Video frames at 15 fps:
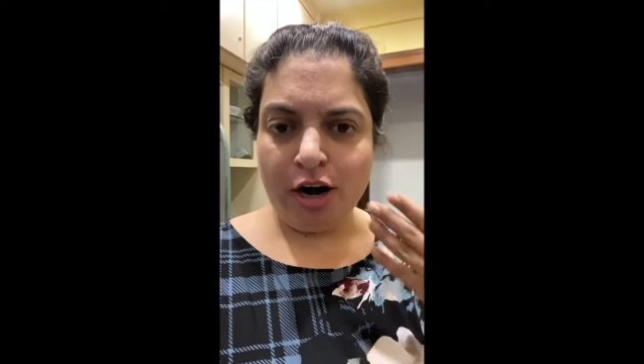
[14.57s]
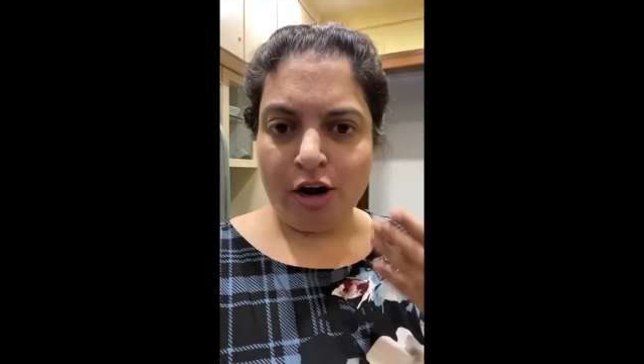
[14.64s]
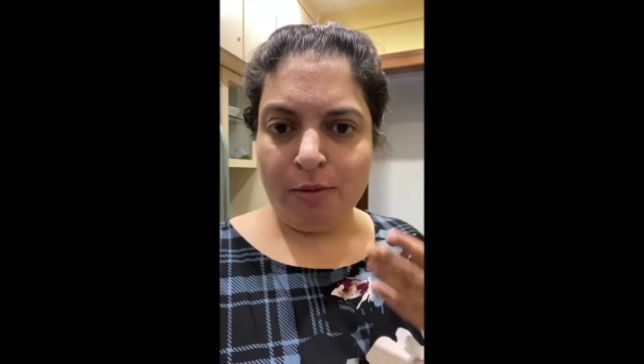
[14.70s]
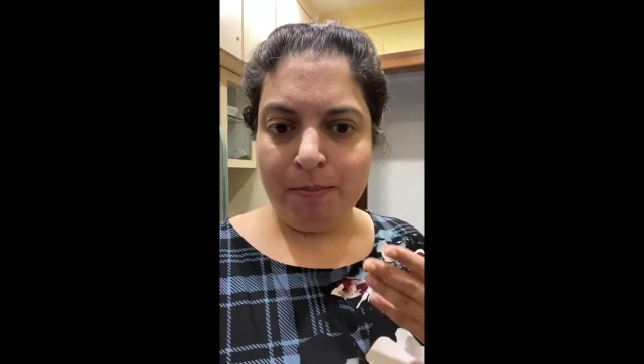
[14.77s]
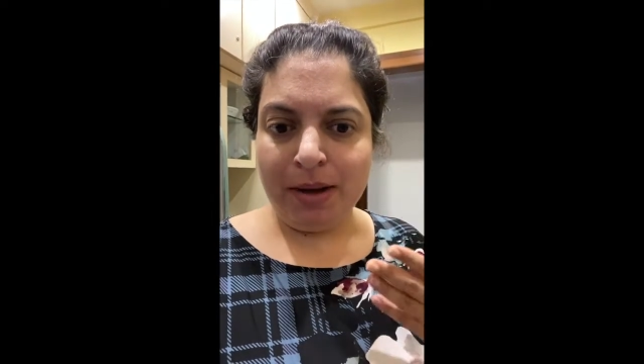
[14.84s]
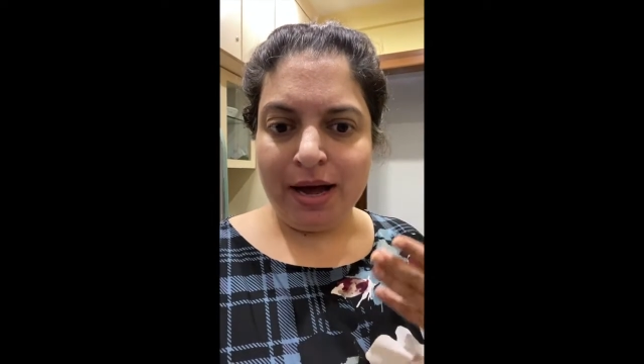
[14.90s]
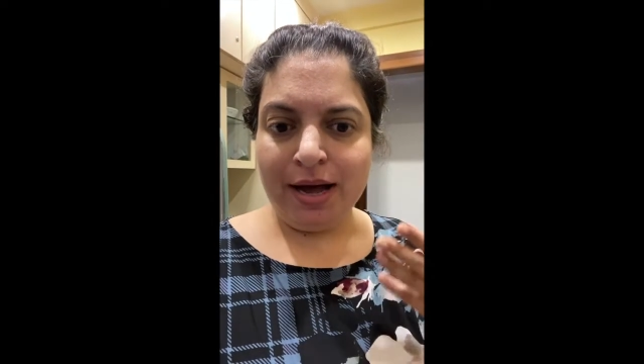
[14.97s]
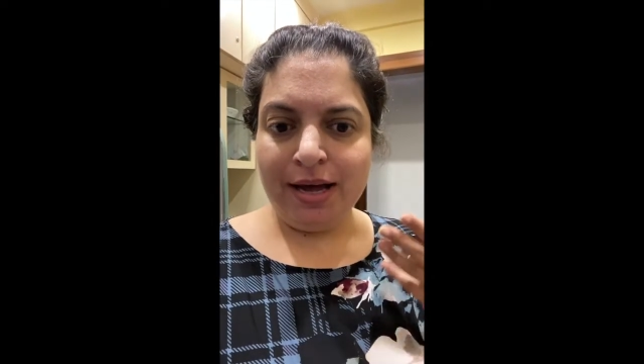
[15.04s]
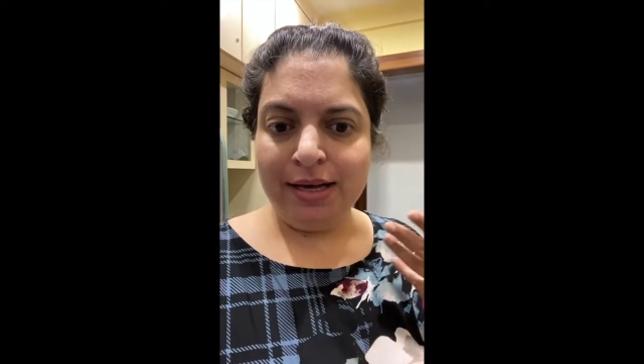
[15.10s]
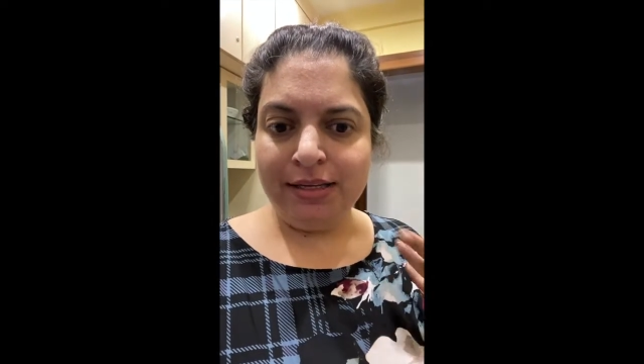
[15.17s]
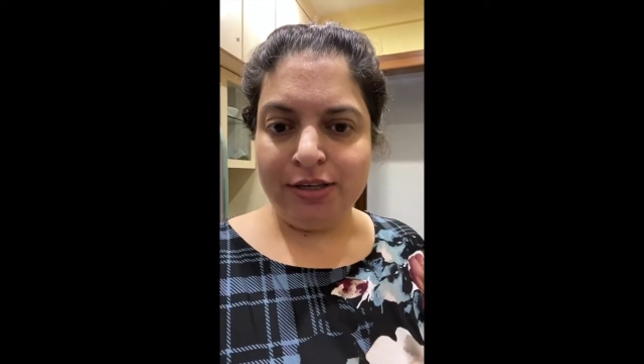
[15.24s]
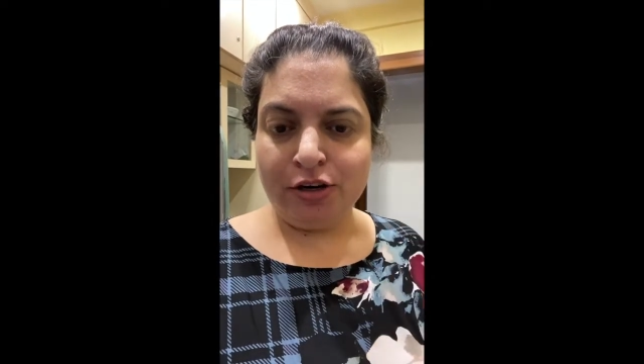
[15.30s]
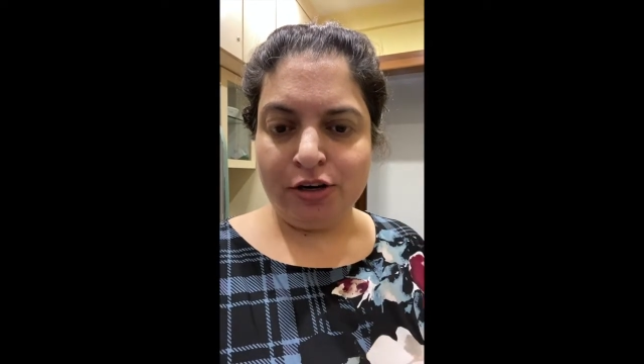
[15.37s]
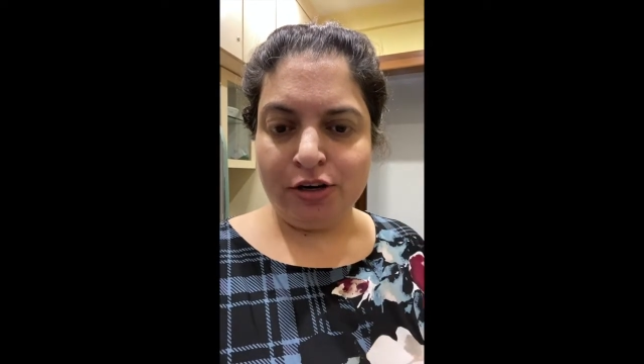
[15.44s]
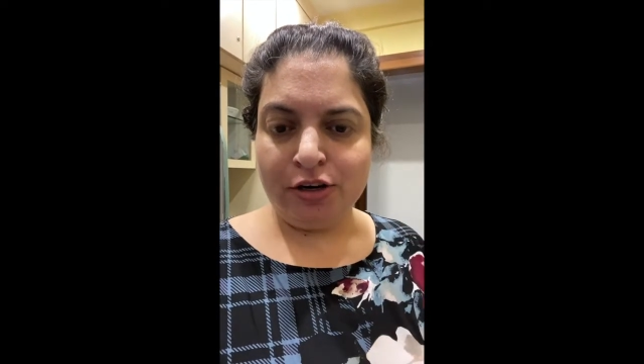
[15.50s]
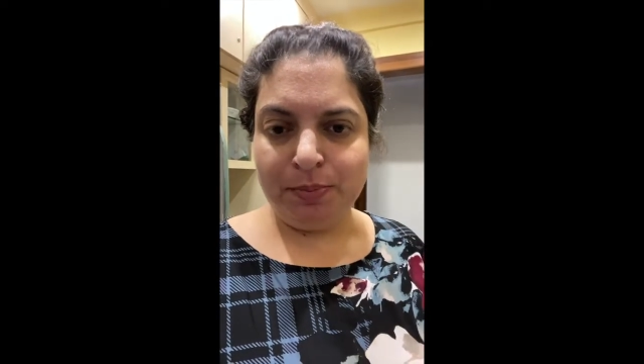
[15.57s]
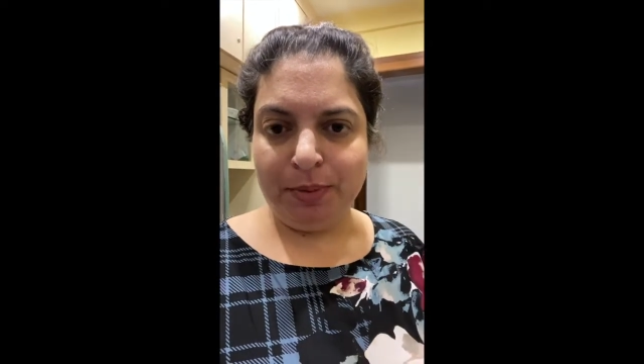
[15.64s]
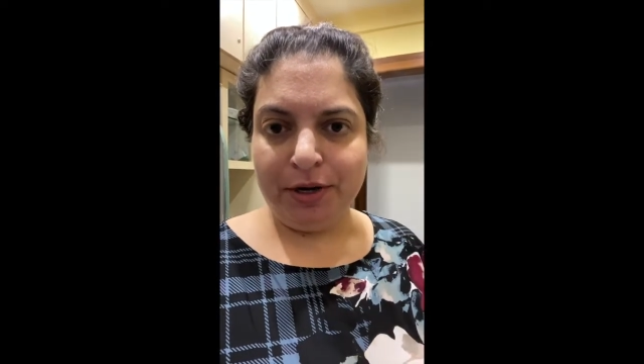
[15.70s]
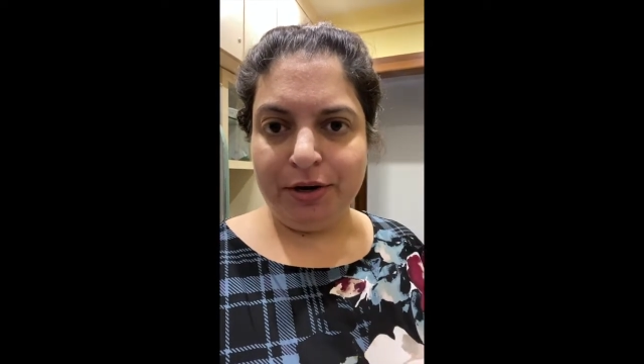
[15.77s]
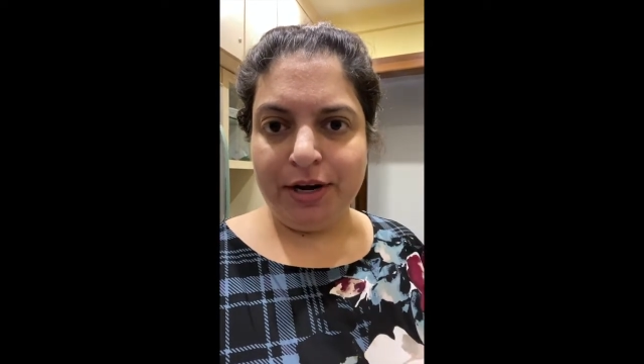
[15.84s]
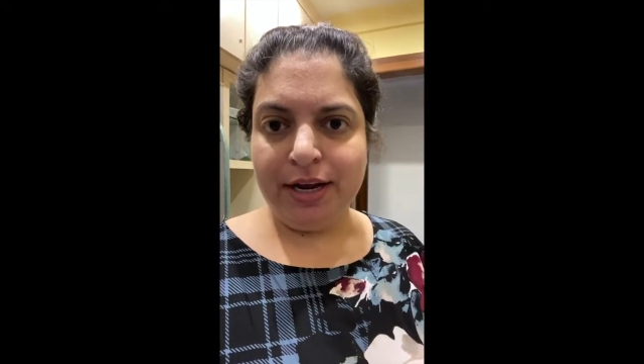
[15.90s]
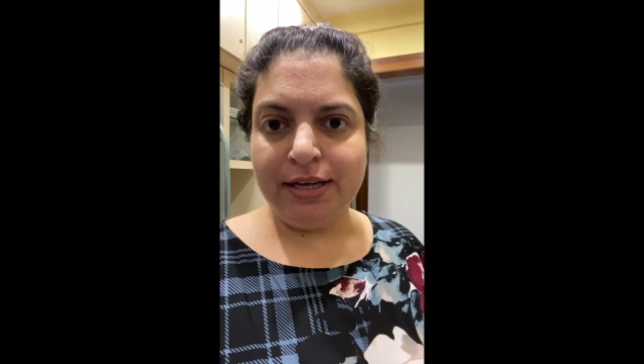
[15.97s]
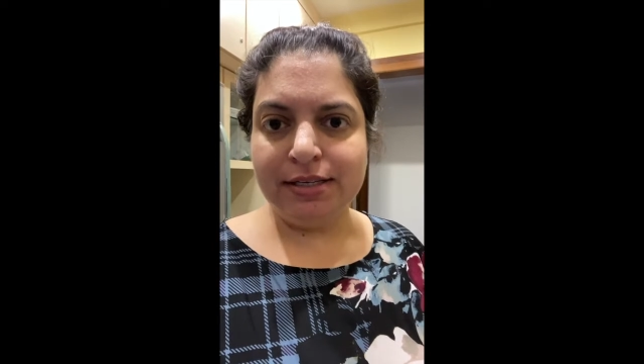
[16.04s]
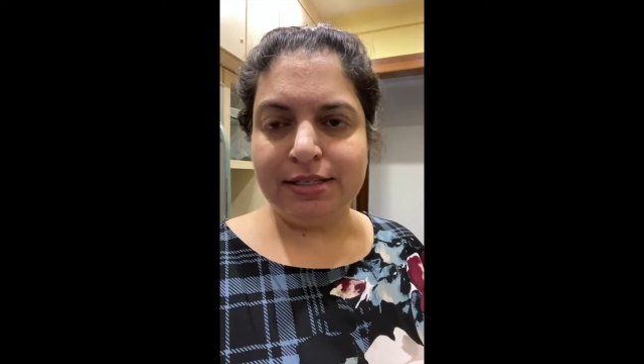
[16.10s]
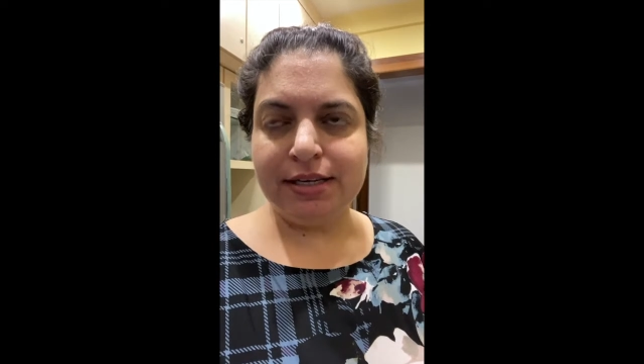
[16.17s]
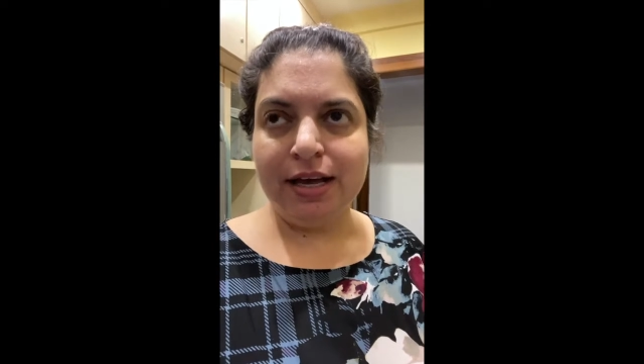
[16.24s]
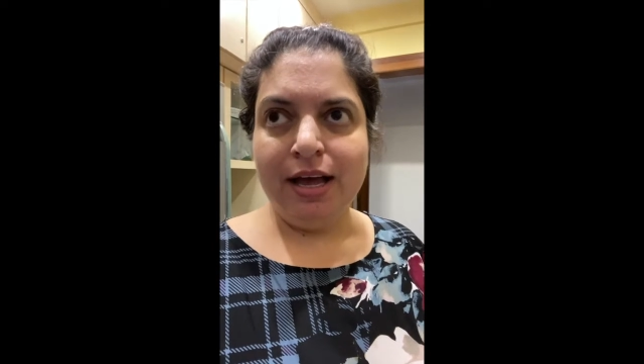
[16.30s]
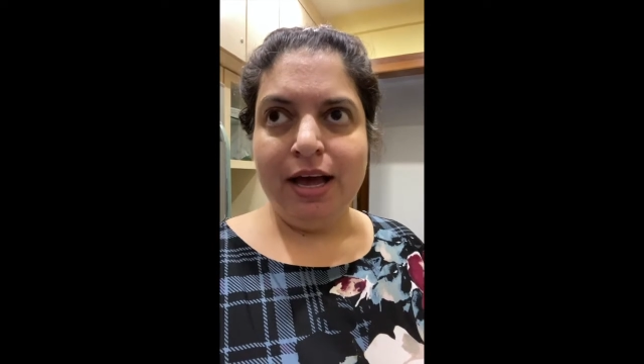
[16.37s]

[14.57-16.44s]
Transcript: our mind, our spirit.